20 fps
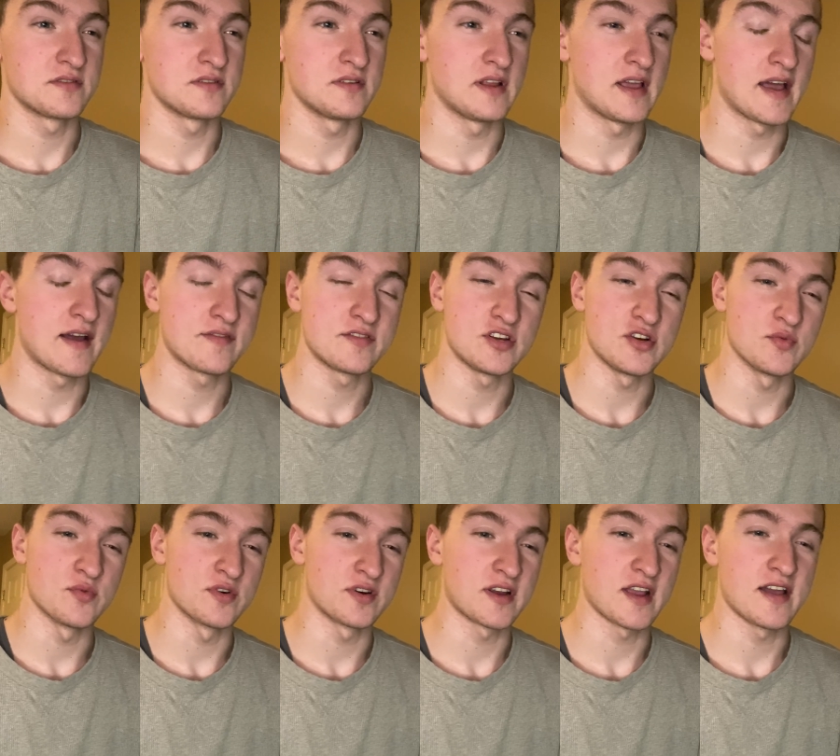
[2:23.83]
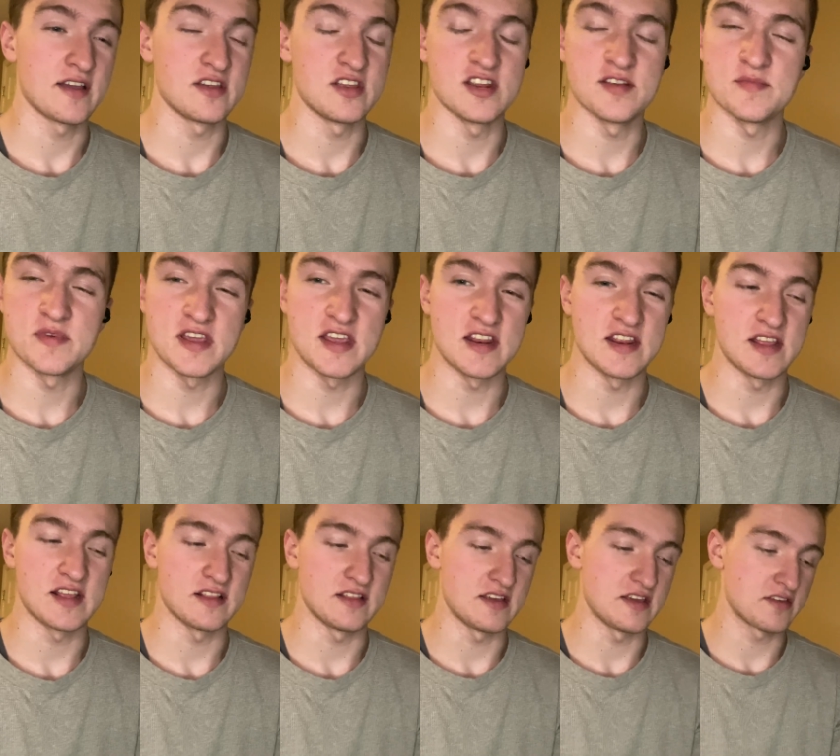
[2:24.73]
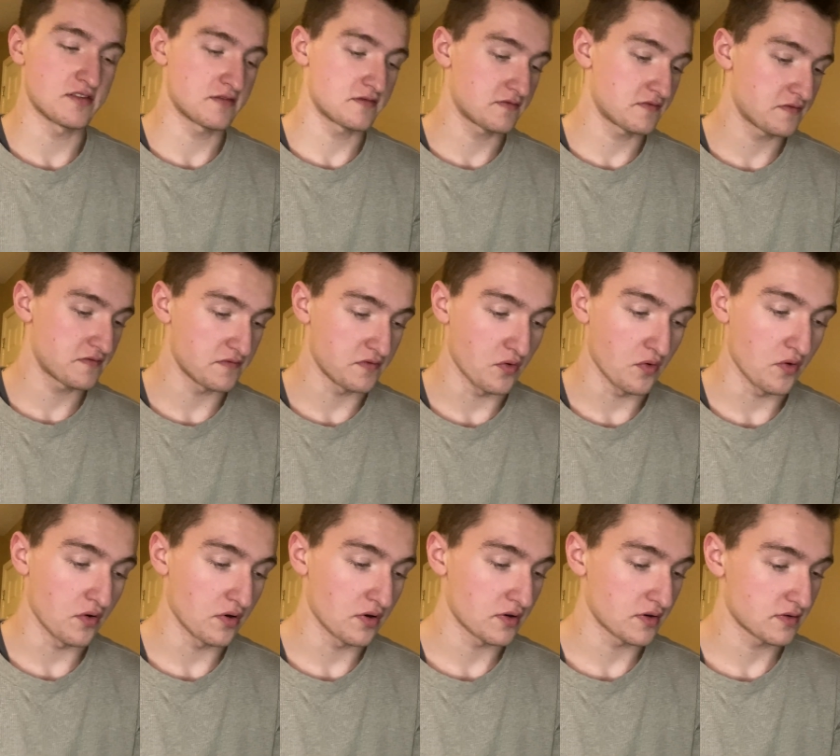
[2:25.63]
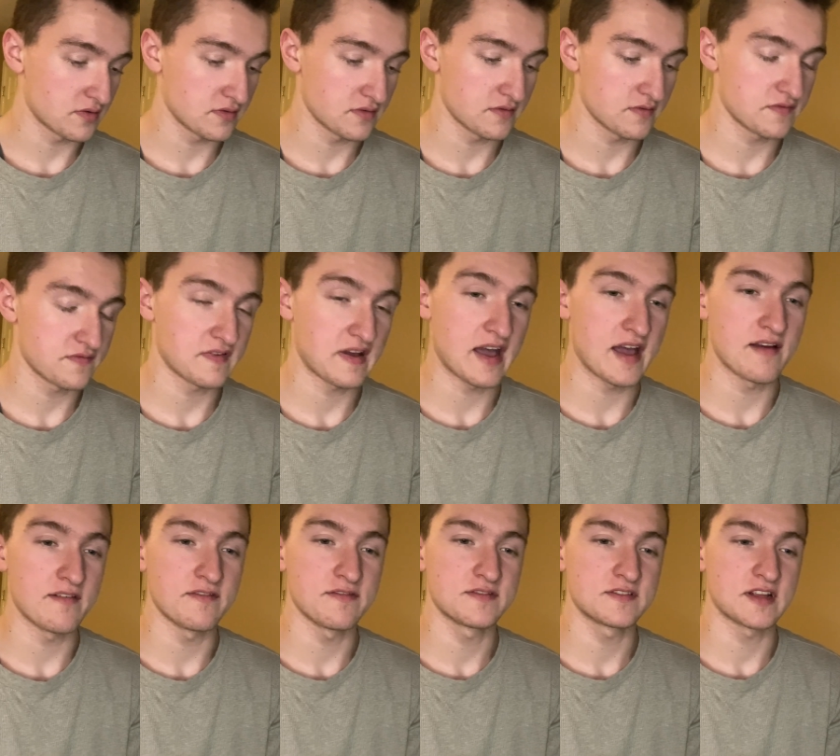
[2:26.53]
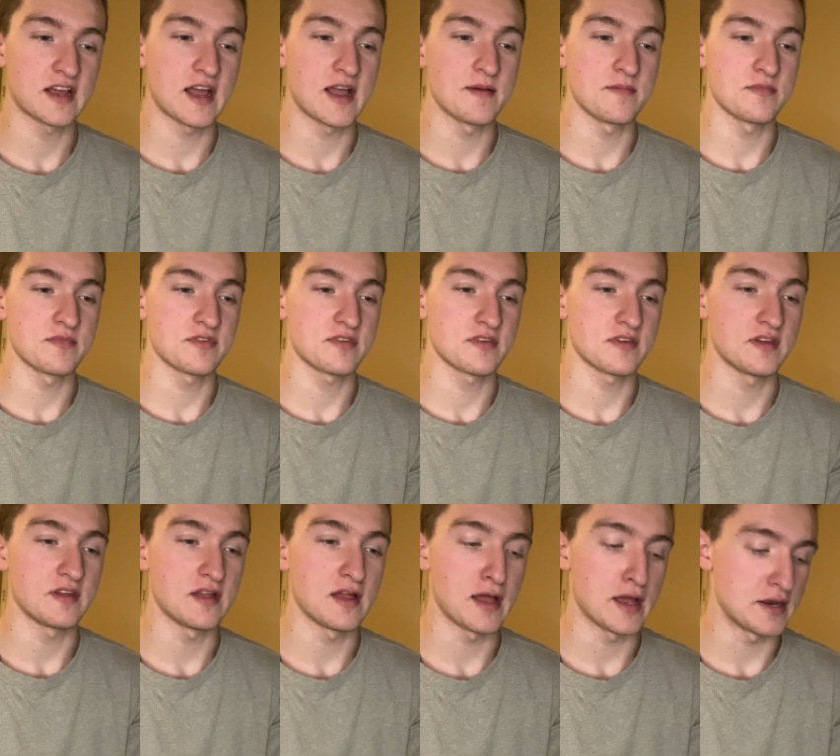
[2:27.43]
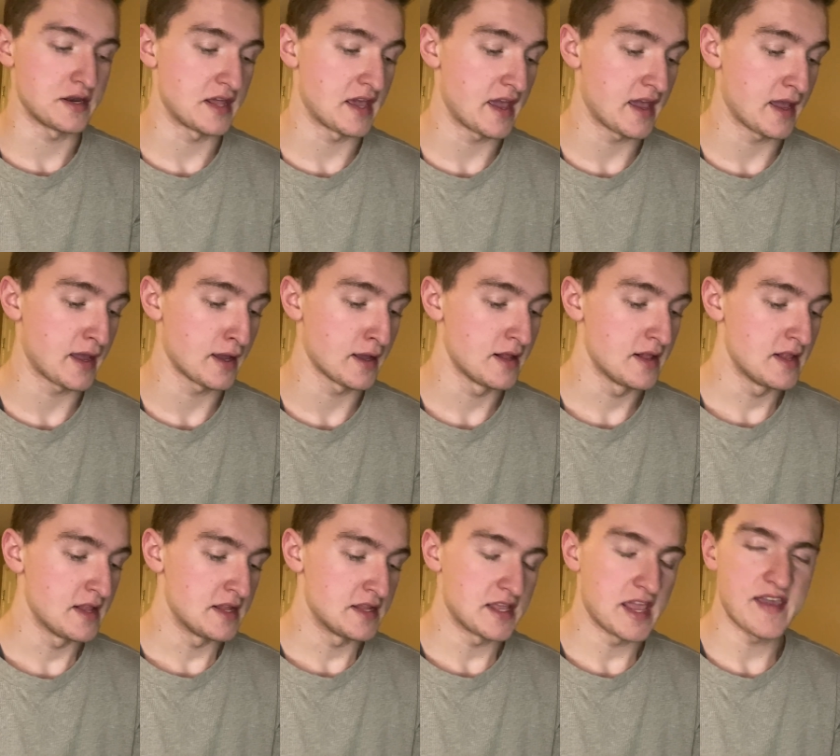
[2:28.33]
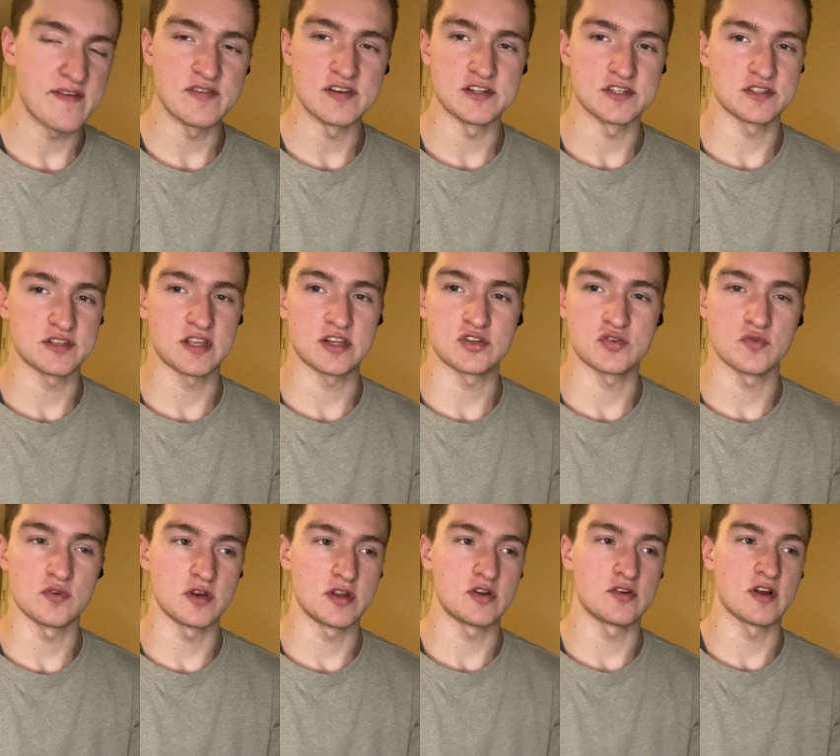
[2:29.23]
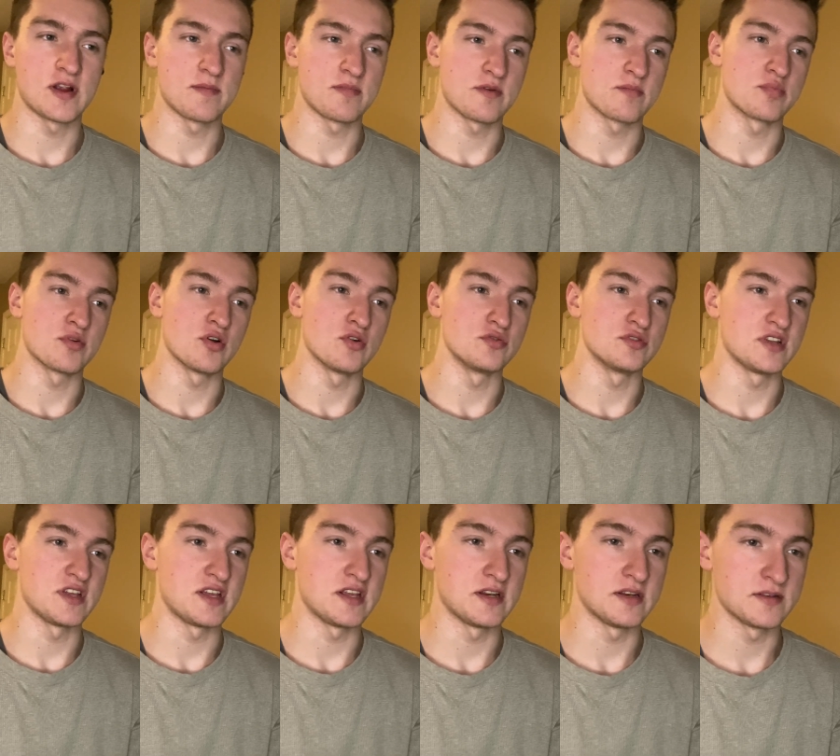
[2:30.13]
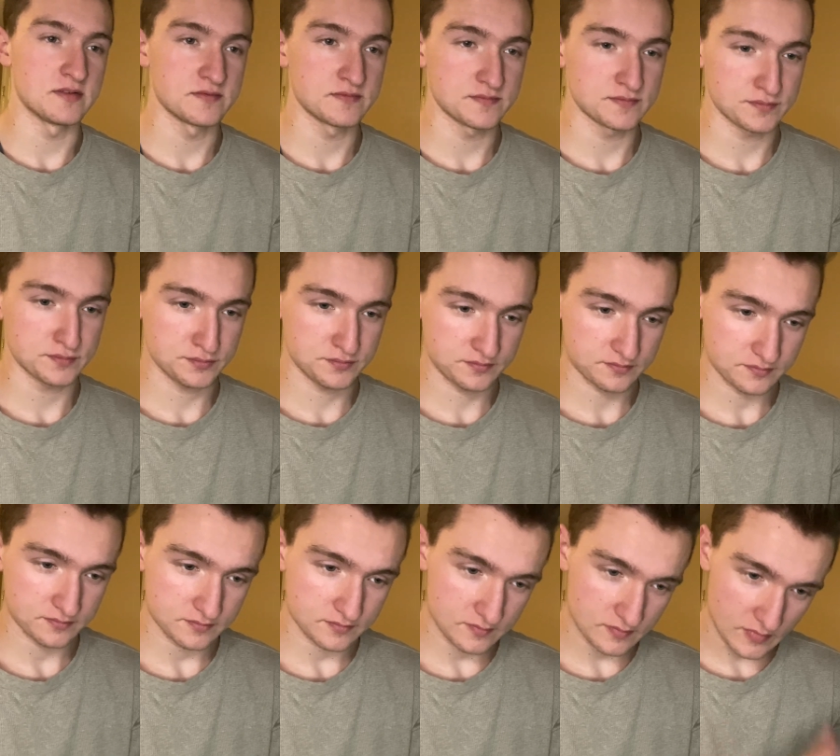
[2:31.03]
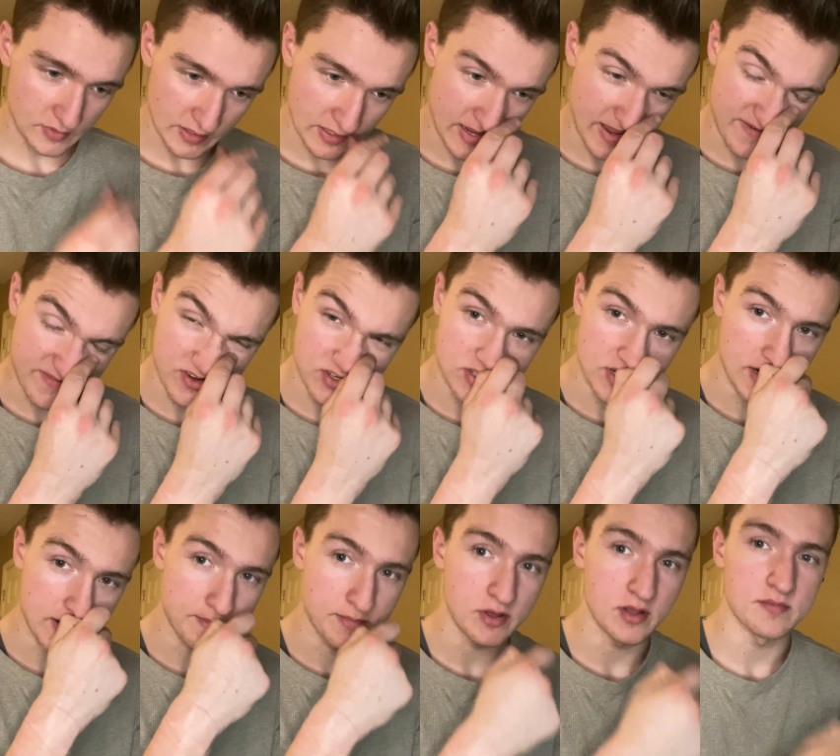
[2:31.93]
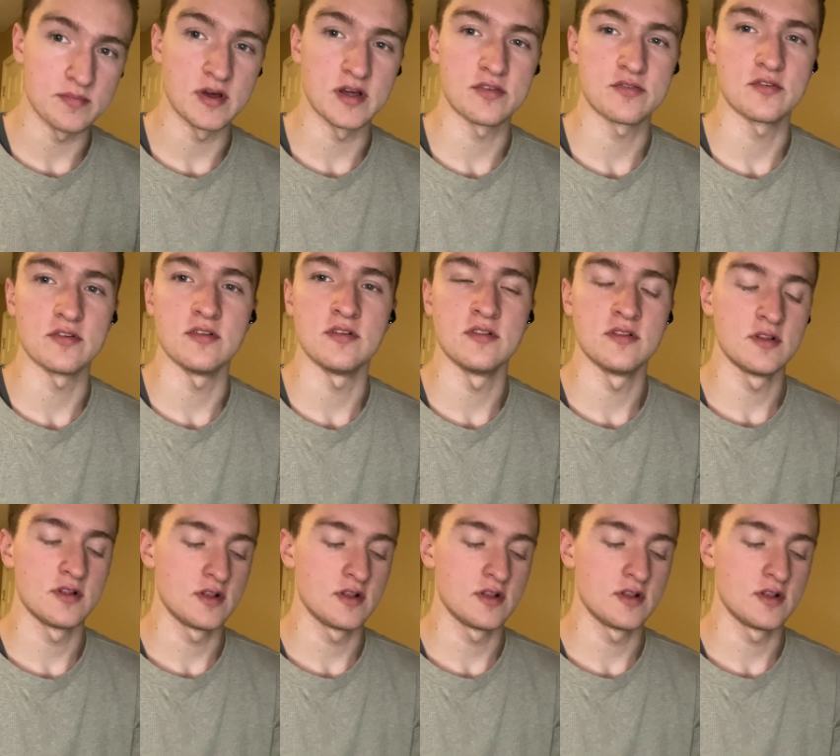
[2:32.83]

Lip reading: after you work out. You need to be eating at least 4 or 5 times a day, even just like 20 grams of protein. If you're trying to build muscle,